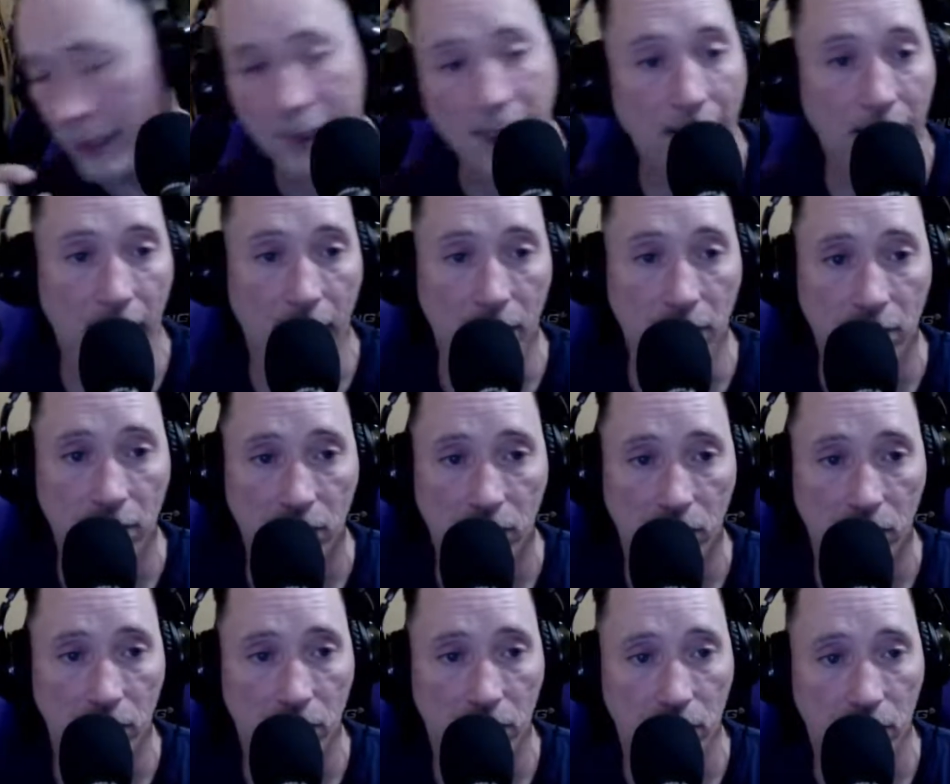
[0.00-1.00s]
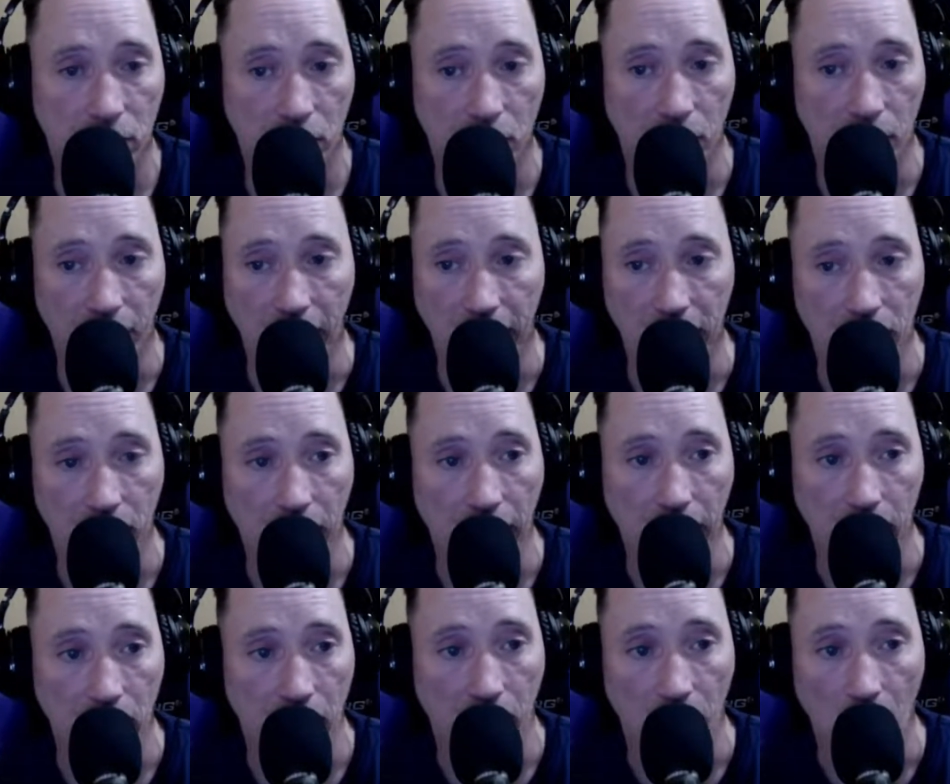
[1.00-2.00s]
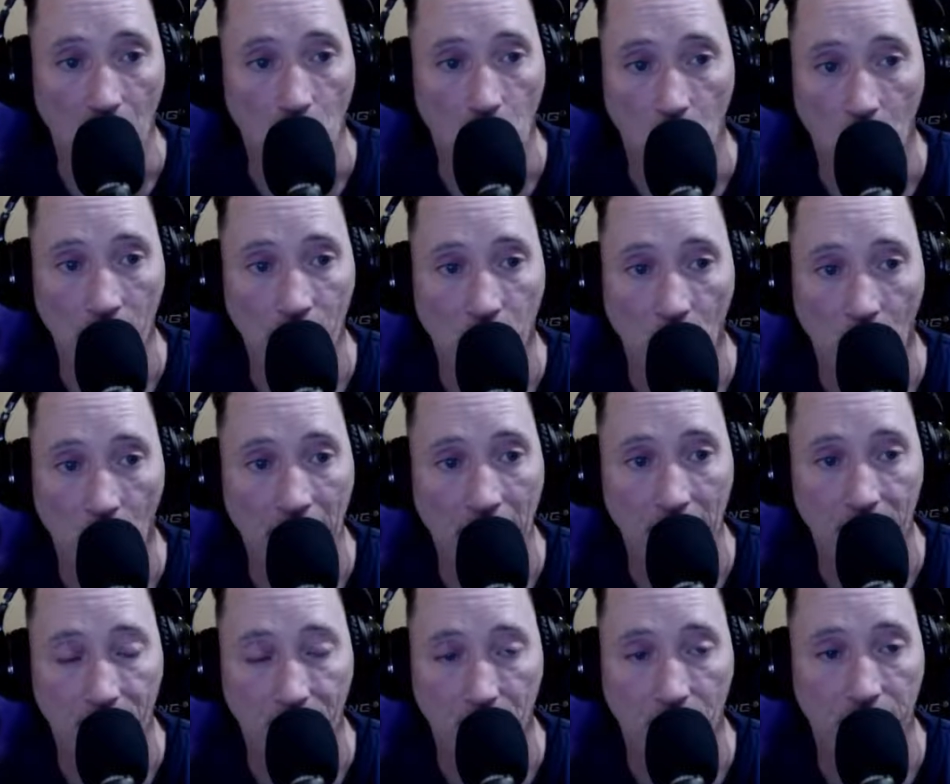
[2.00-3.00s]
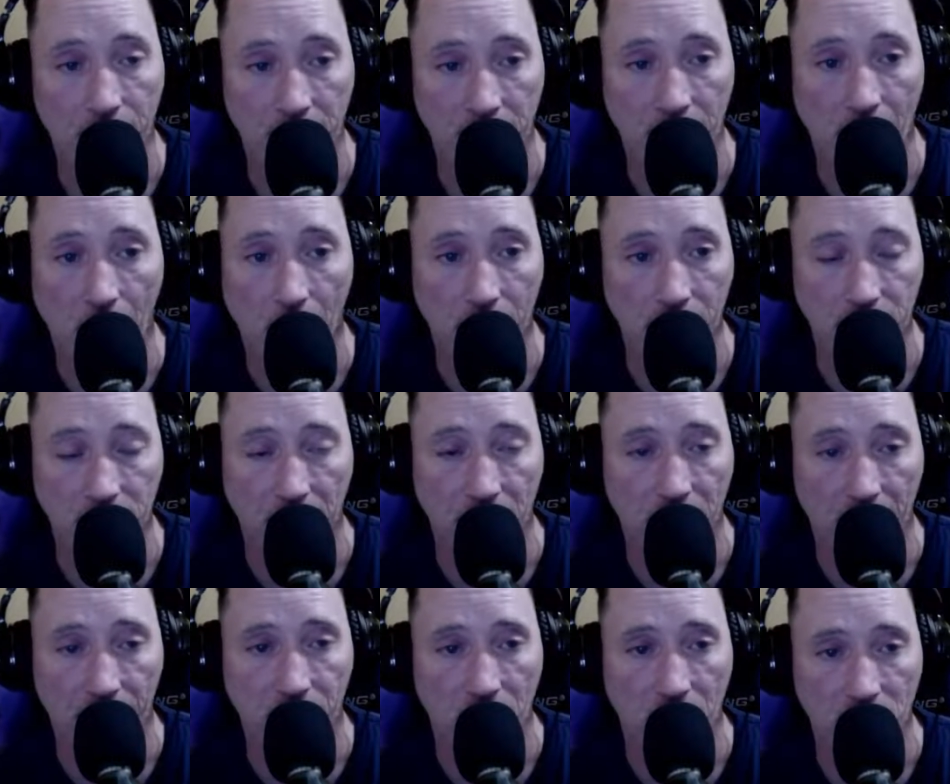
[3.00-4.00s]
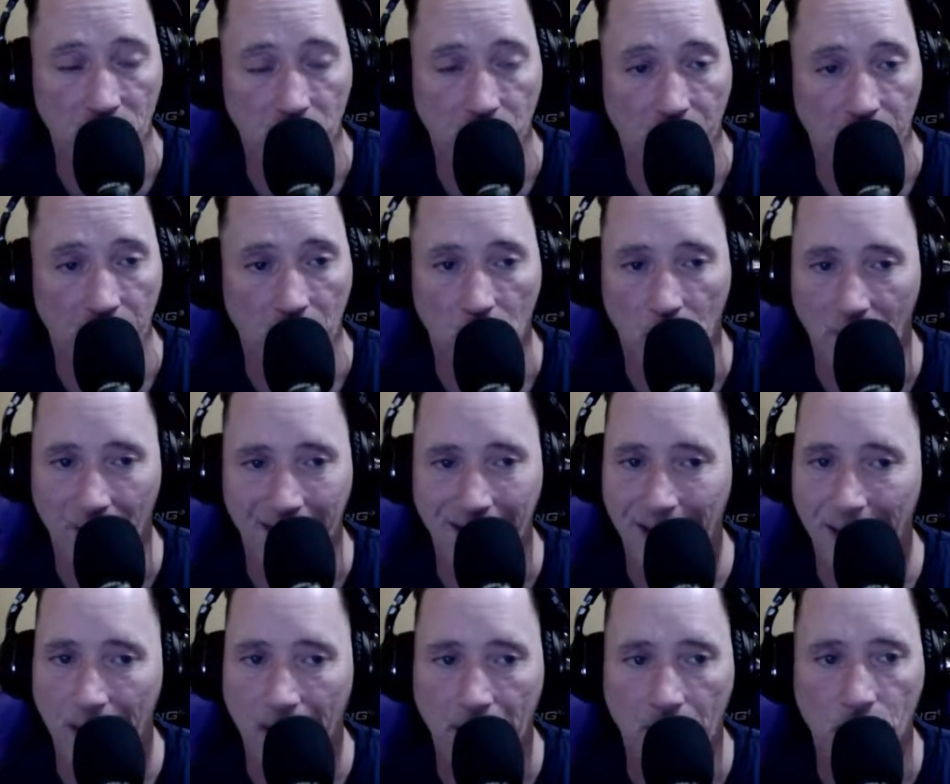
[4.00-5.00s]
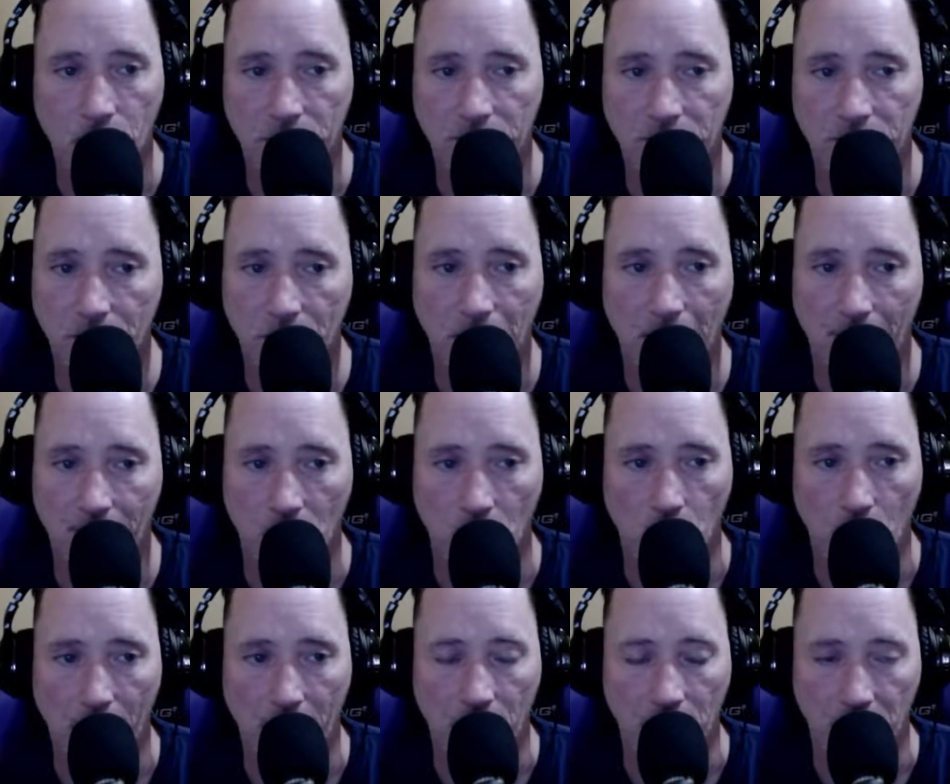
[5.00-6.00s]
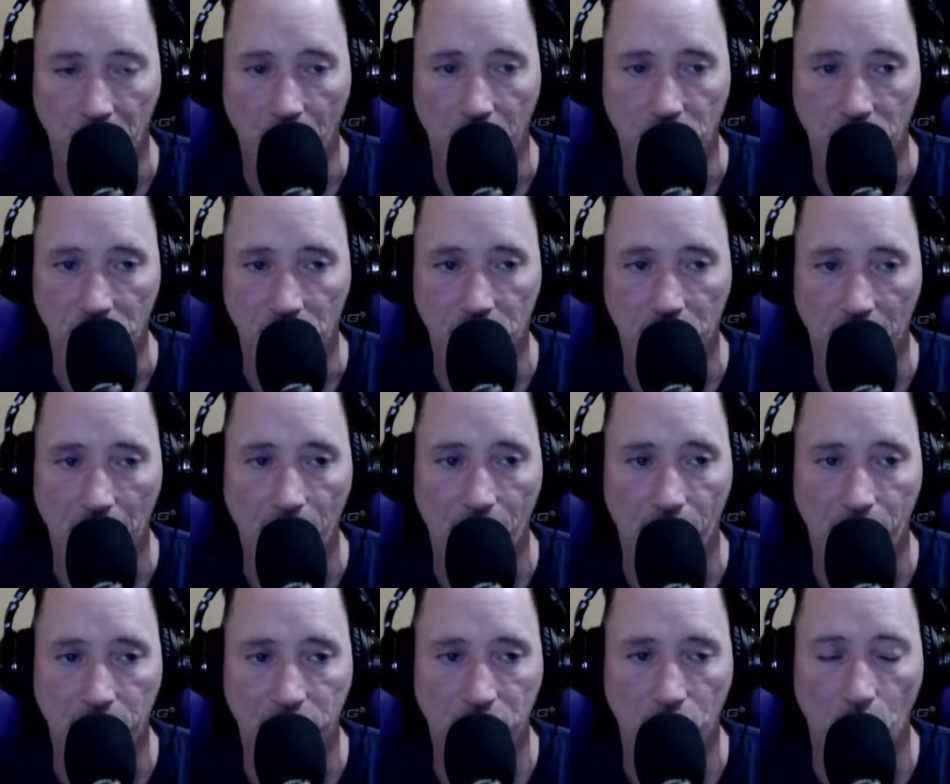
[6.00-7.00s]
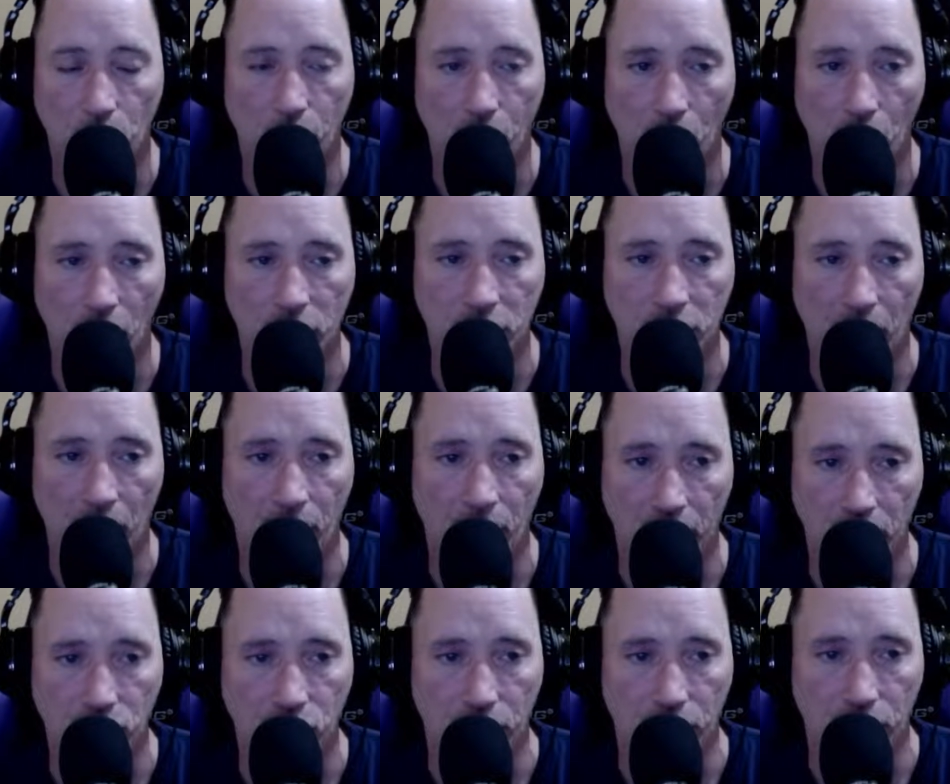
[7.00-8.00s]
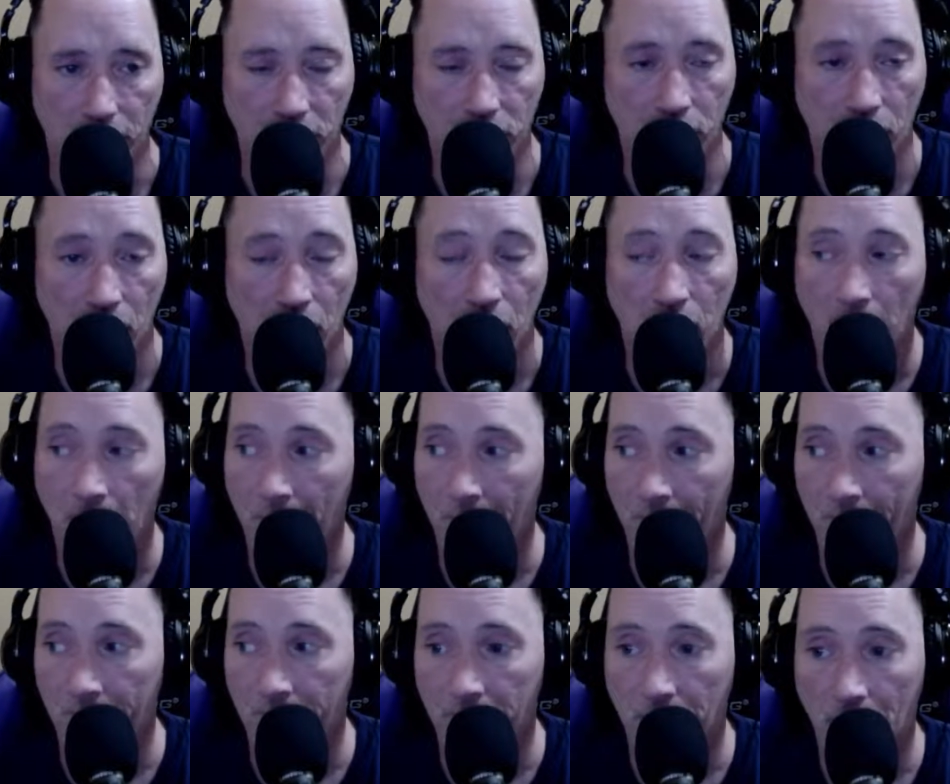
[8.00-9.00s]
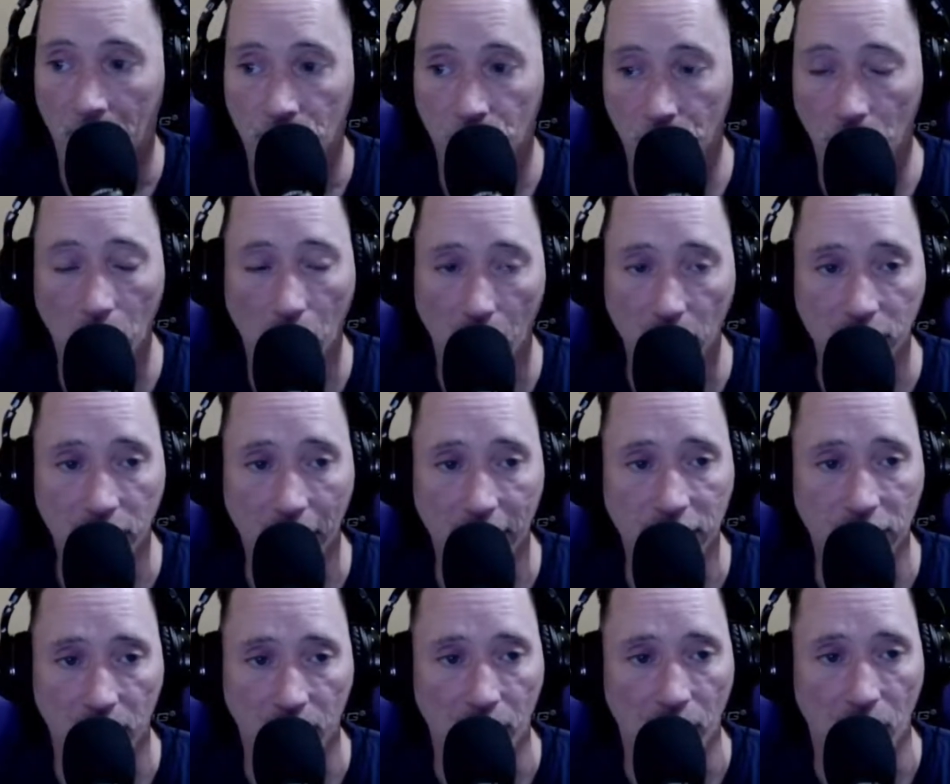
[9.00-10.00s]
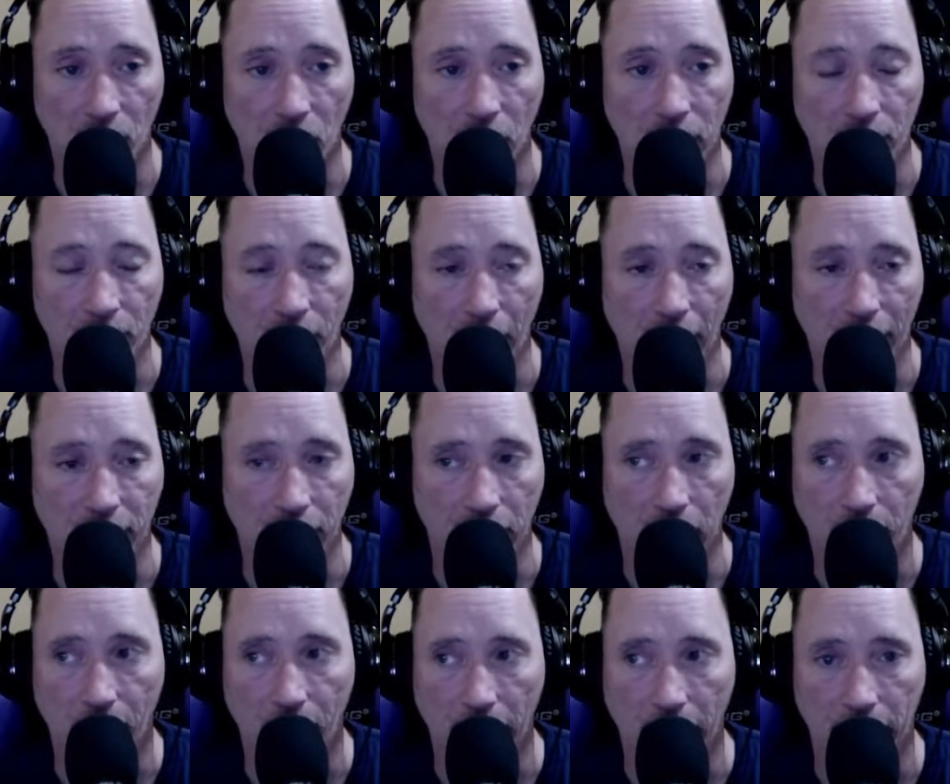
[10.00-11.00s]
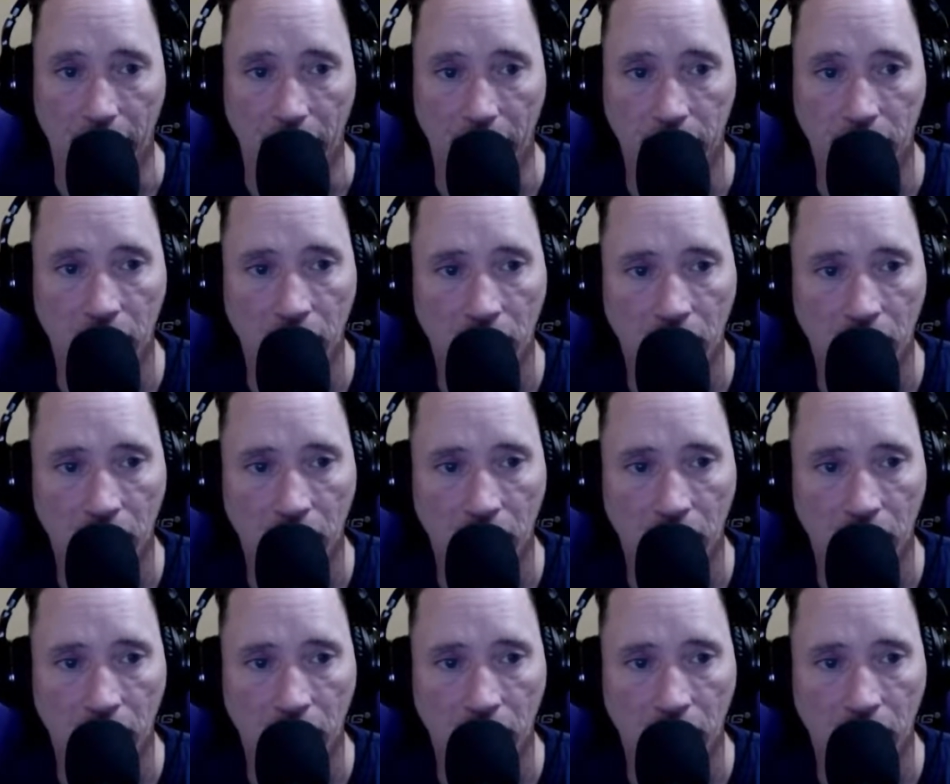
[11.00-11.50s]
again, they have $1.8 billion they left unspent, and we're still having a record budget, so that still burns my butt cheeks. Sure, I'll take some of the money back that I paid in,